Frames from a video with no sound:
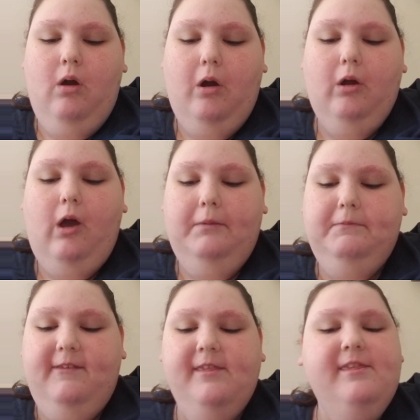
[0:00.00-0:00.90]
are up
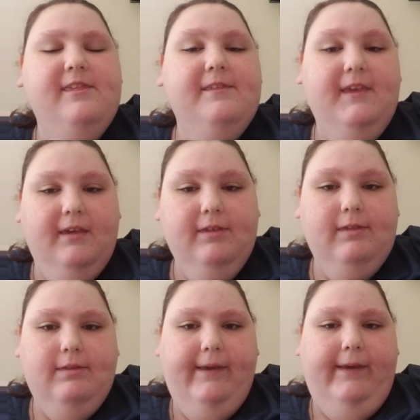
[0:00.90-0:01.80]
to
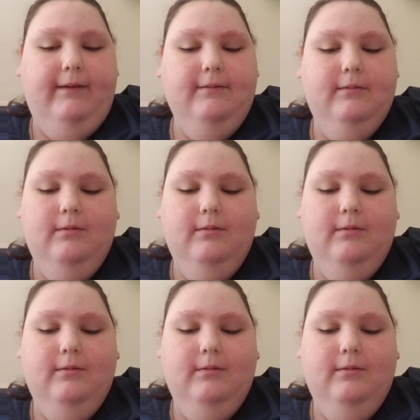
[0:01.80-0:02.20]
60